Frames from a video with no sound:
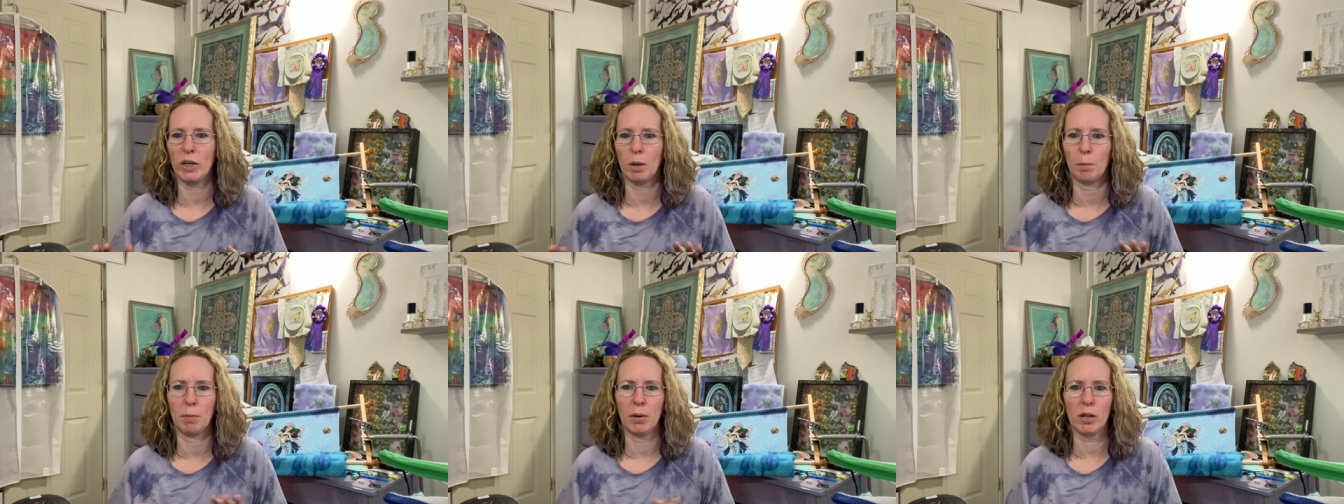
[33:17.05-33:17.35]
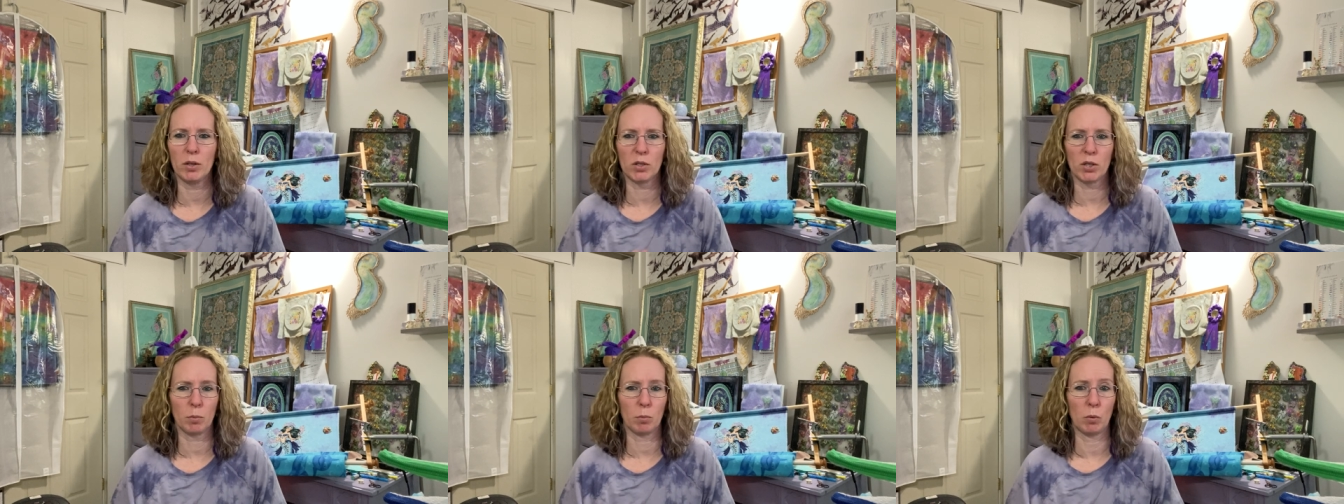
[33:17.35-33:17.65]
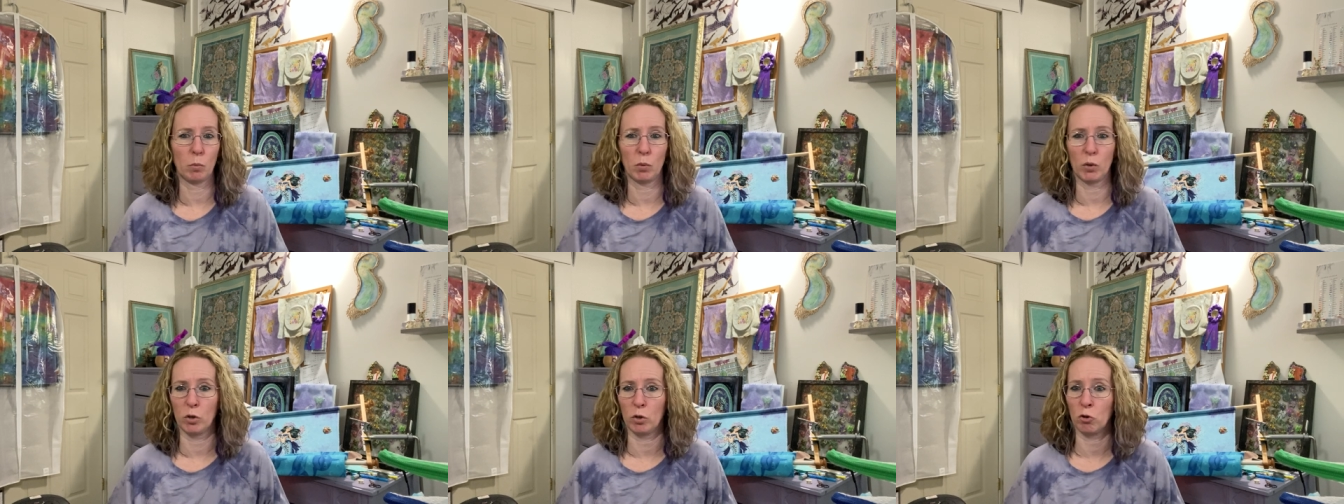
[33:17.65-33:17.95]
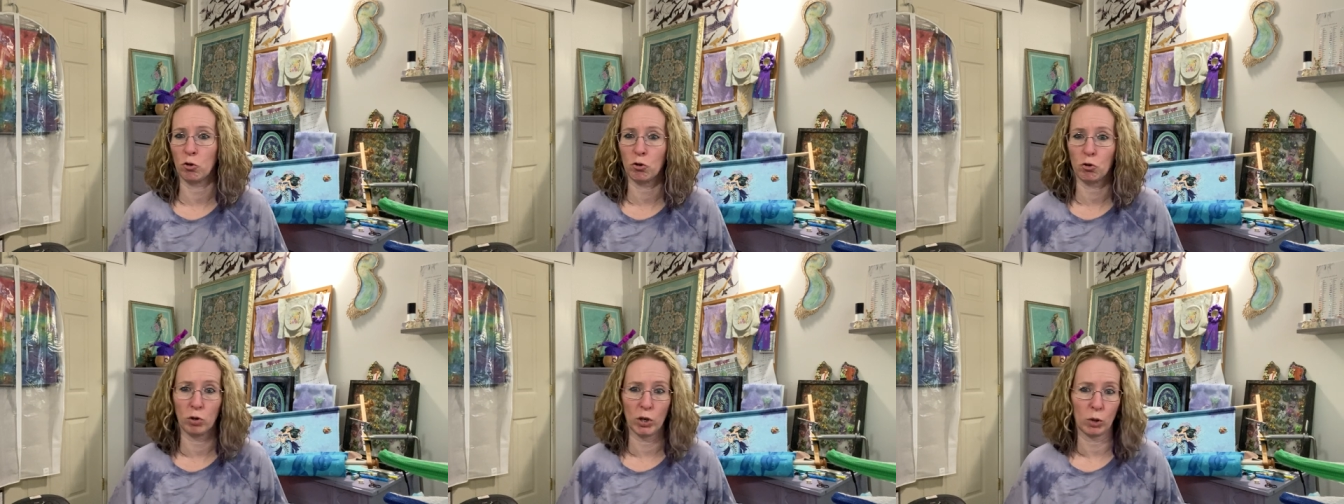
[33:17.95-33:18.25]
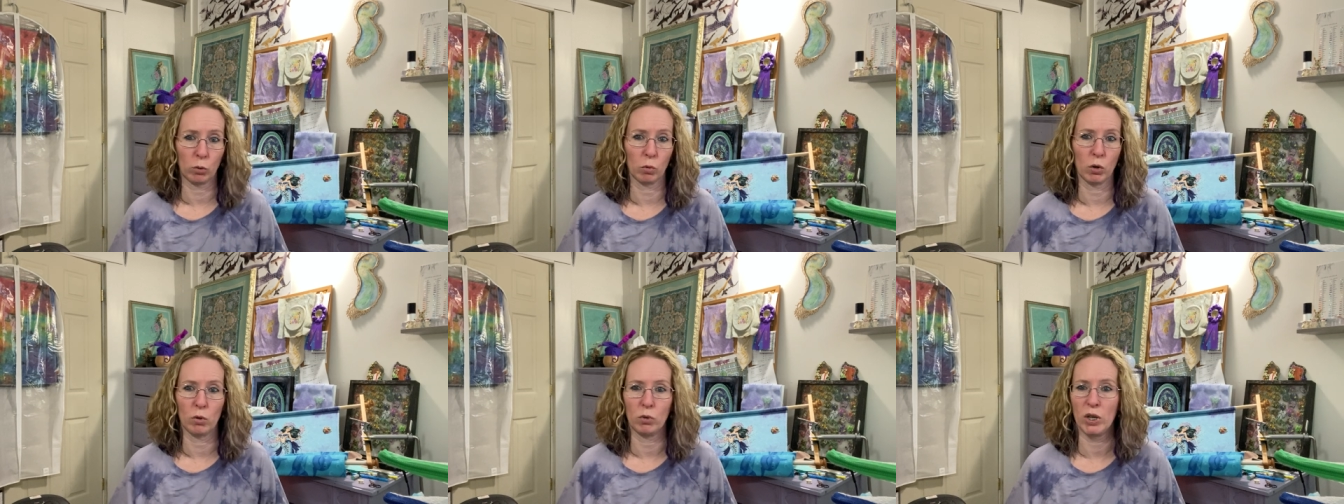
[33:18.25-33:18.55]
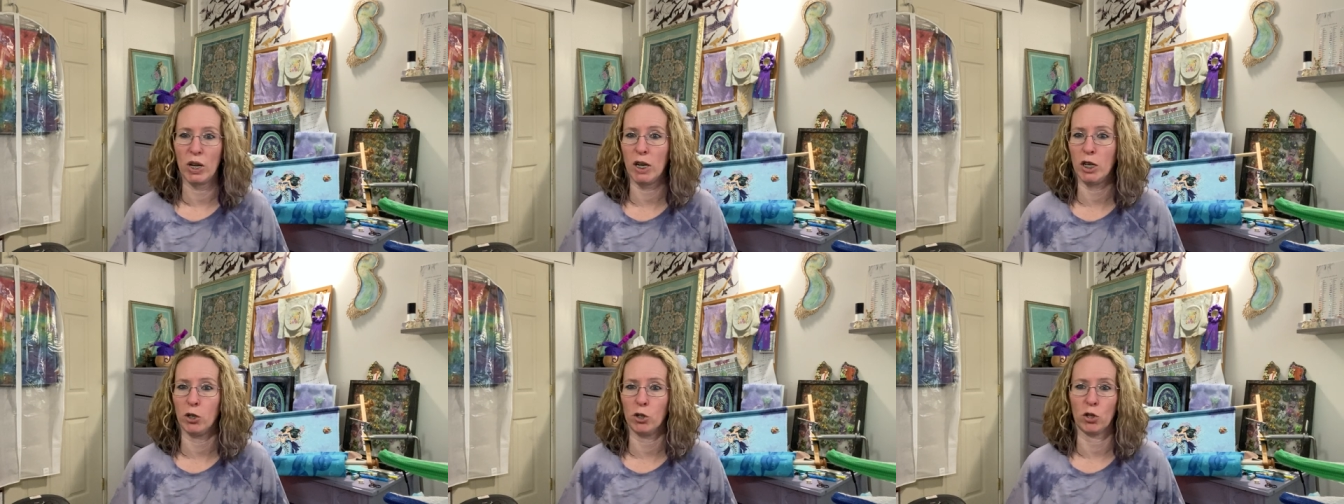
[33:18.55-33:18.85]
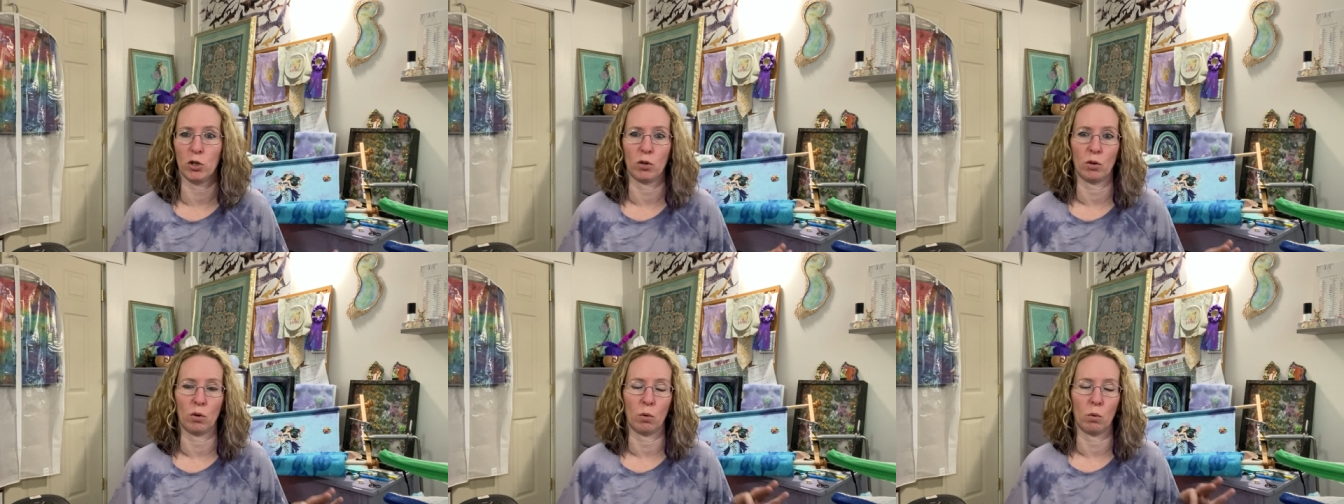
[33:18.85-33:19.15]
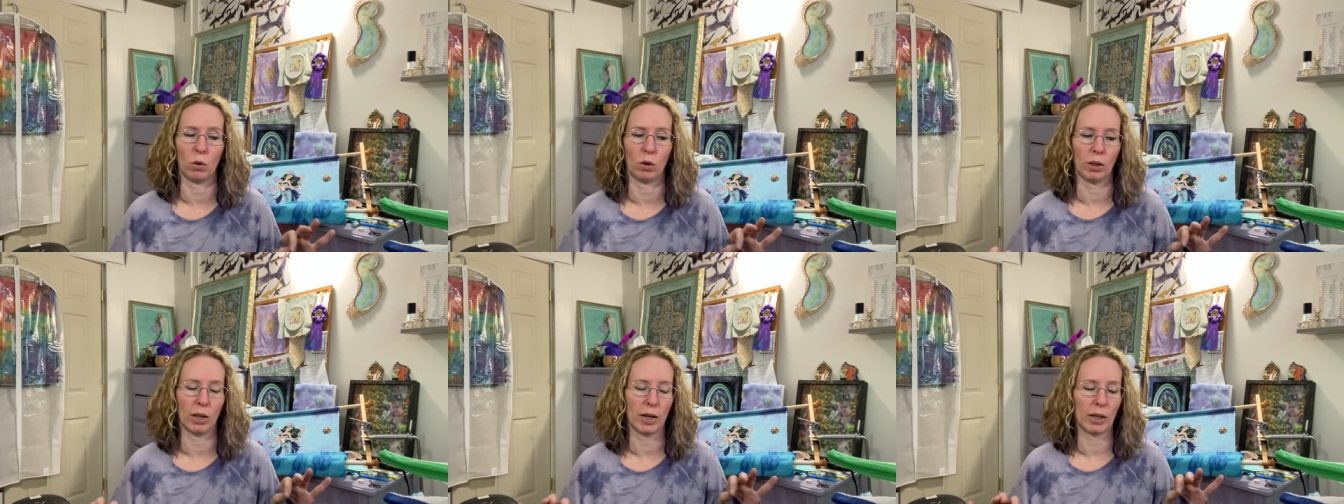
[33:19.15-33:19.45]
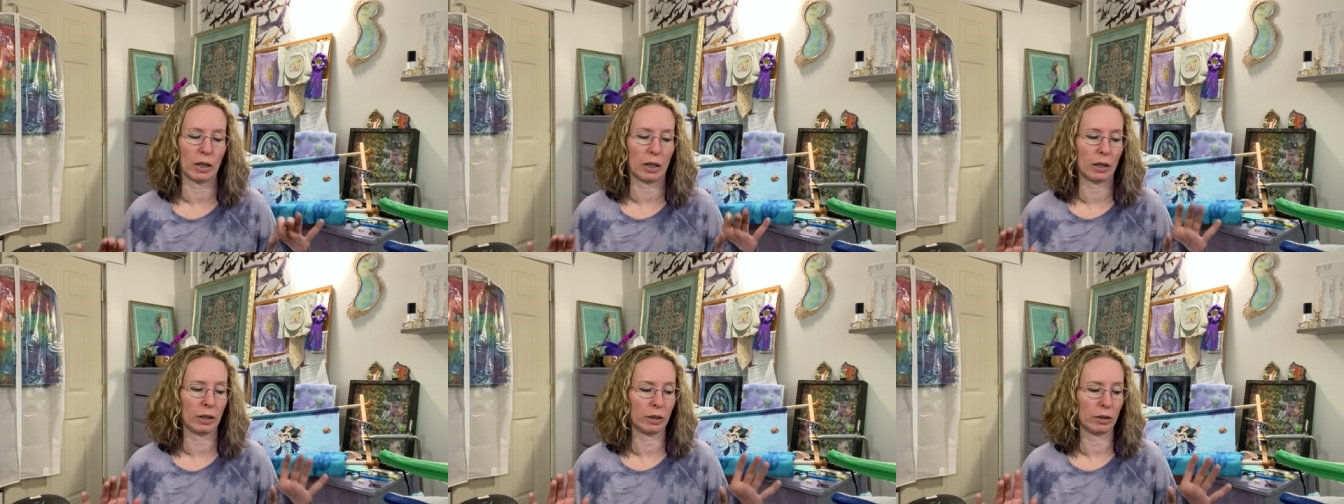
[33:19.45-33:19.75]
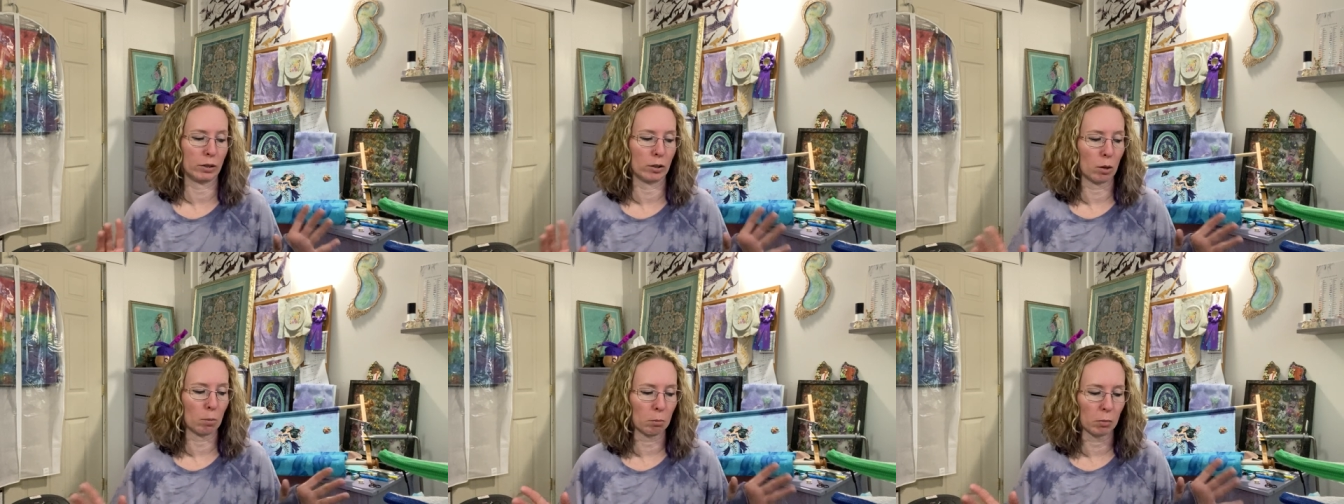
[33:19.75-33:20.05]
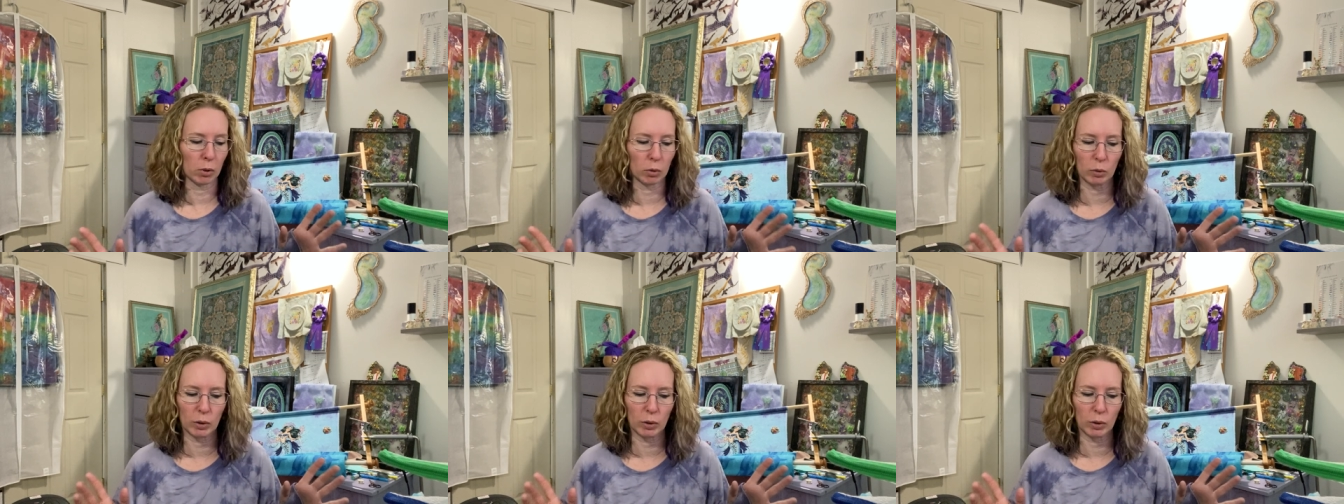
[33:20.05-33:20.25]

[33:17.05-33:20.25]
I'm not someone with a strict rotation or like a number